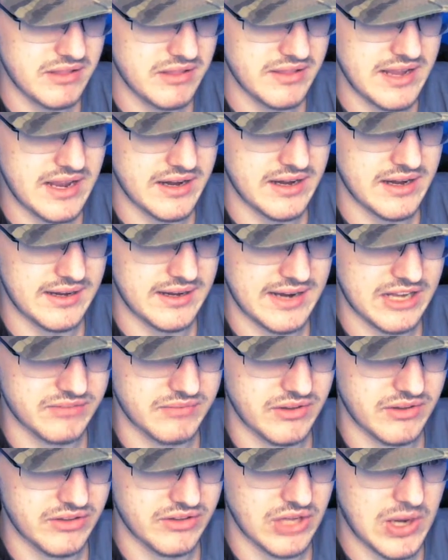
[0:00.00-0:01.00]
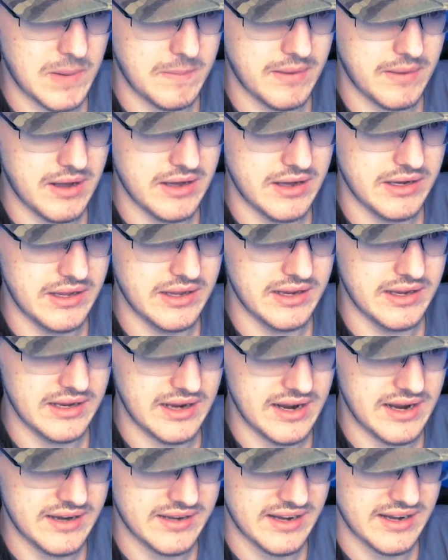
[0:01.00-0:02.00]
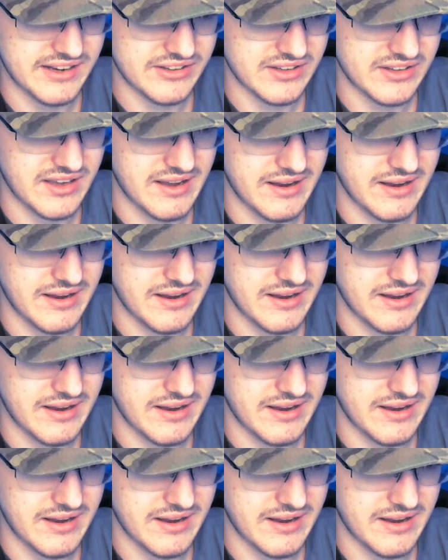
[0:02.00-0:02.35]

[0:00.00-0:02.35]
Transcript: late on the announcement, though, but uh, I, I,